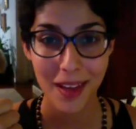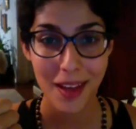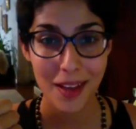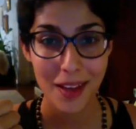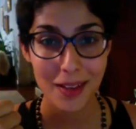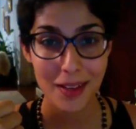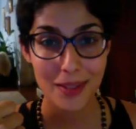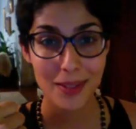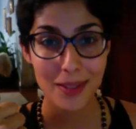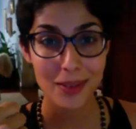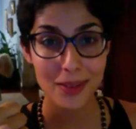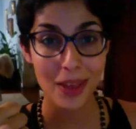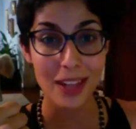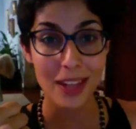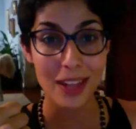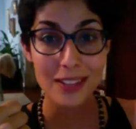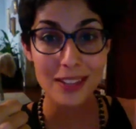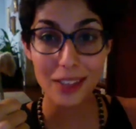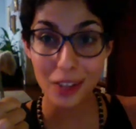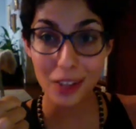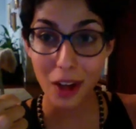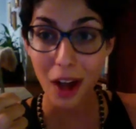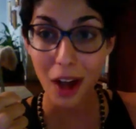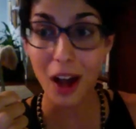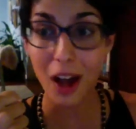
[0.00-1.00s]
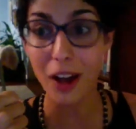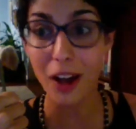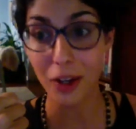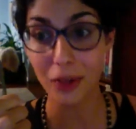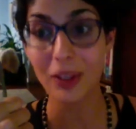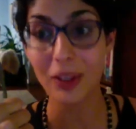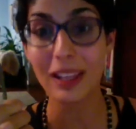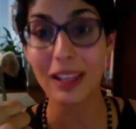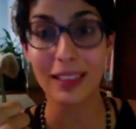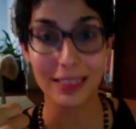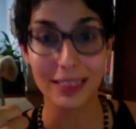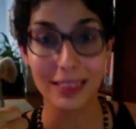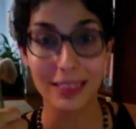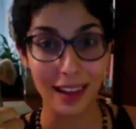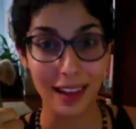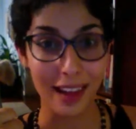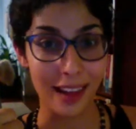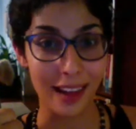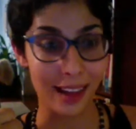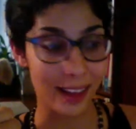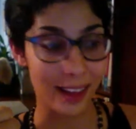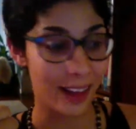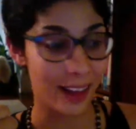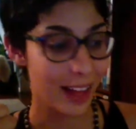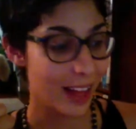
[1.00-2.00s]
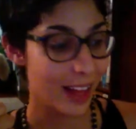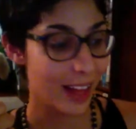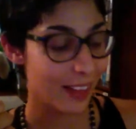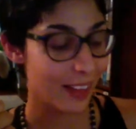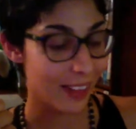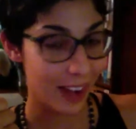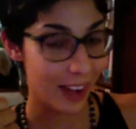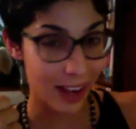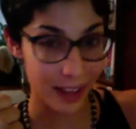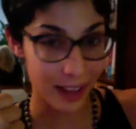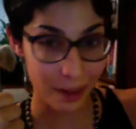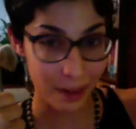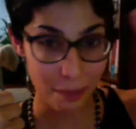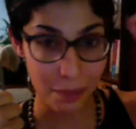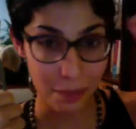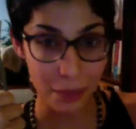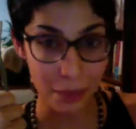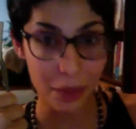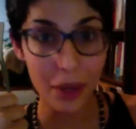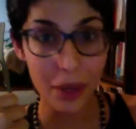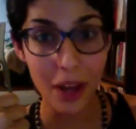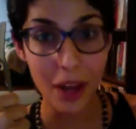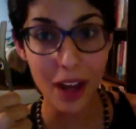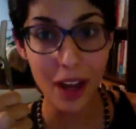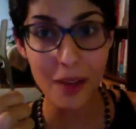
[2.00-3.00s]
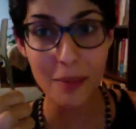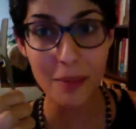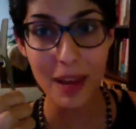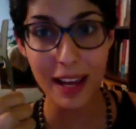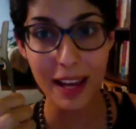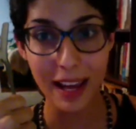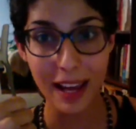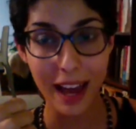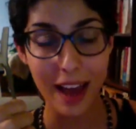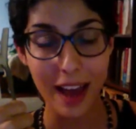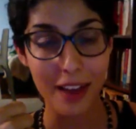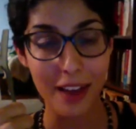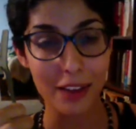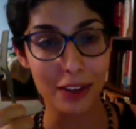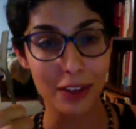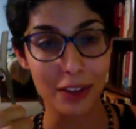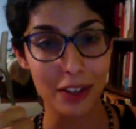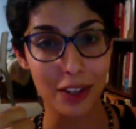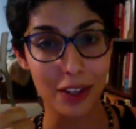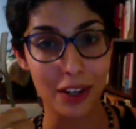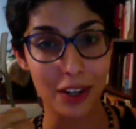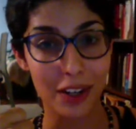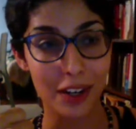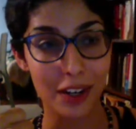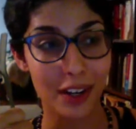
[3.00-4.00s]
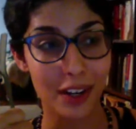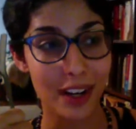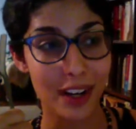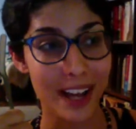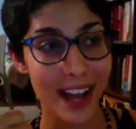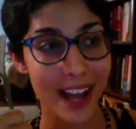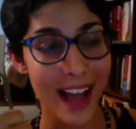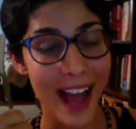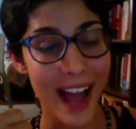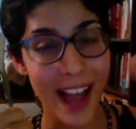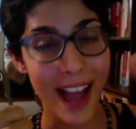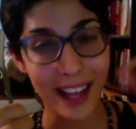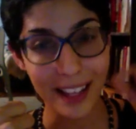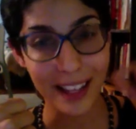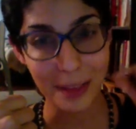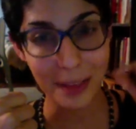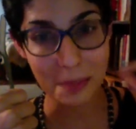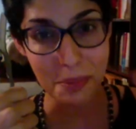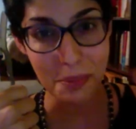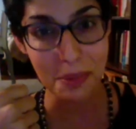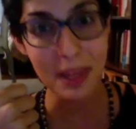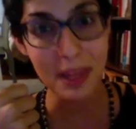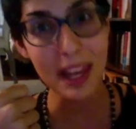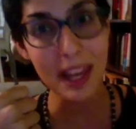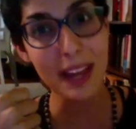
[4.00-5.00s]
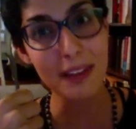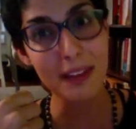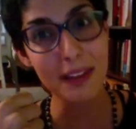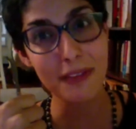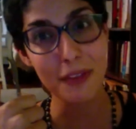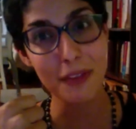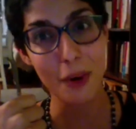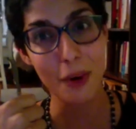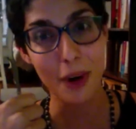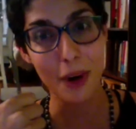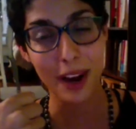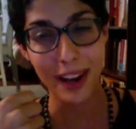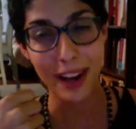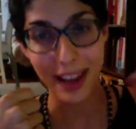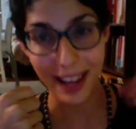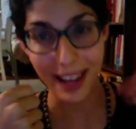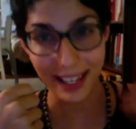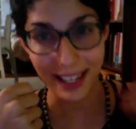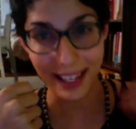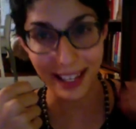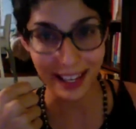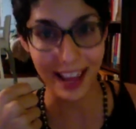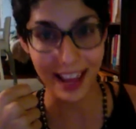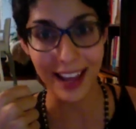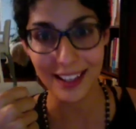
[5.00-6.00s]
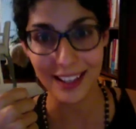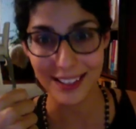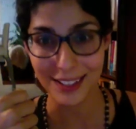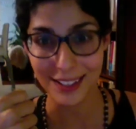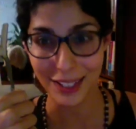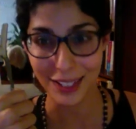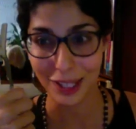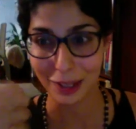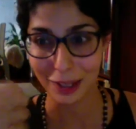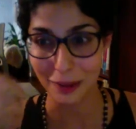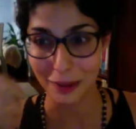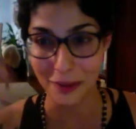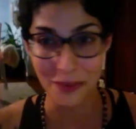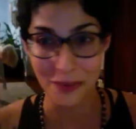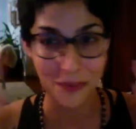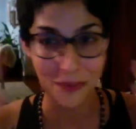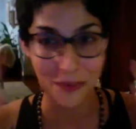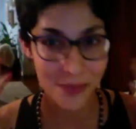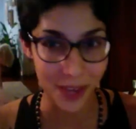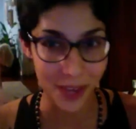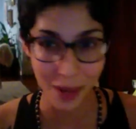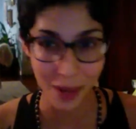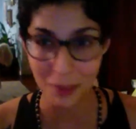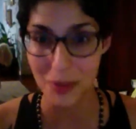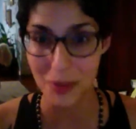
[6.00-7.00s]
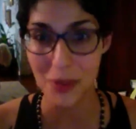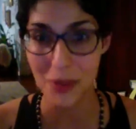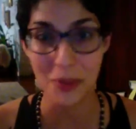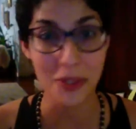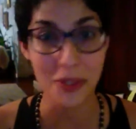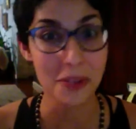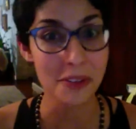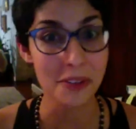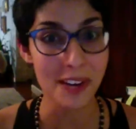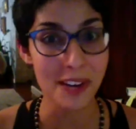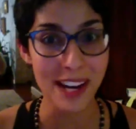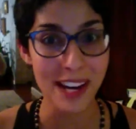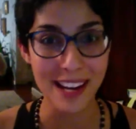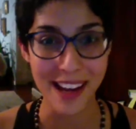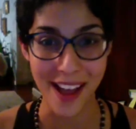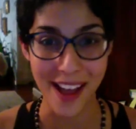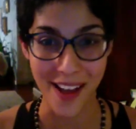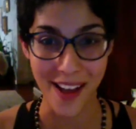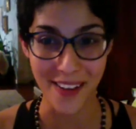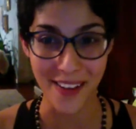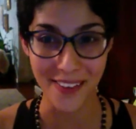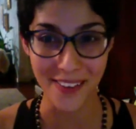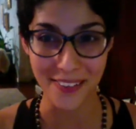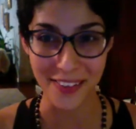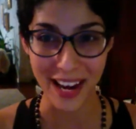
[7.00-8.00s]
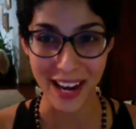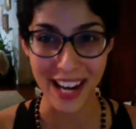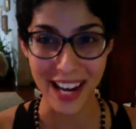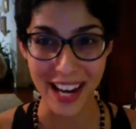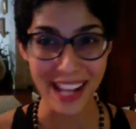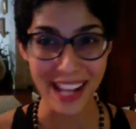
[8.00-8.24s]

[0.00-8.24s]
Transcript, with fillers: so that's a concrete thing that i can put on my calendar i can plan for and i can execute i'm doing it right now right